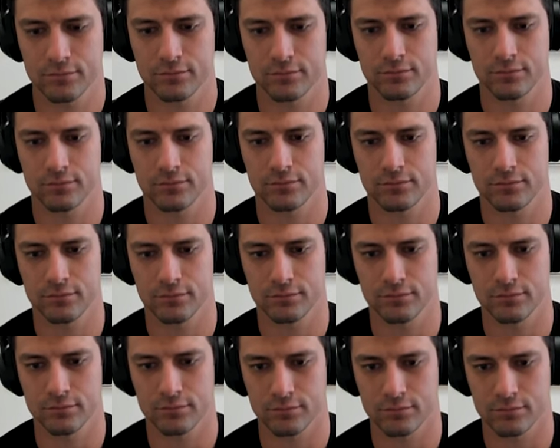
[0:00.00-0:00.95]

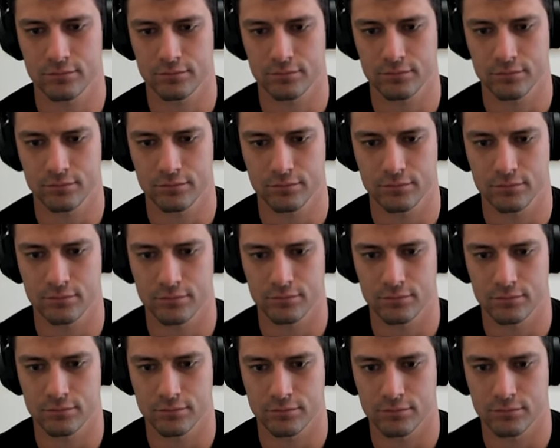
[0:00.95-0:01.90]

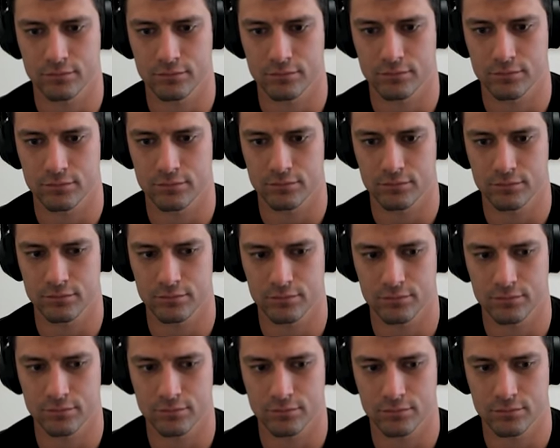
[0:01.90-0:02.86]

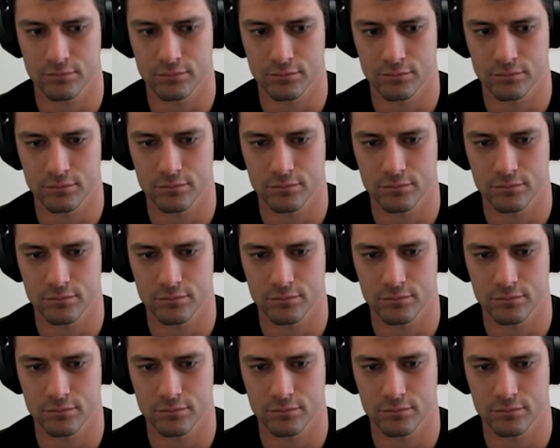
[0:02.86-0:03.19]
No words are spoken by the person on screen.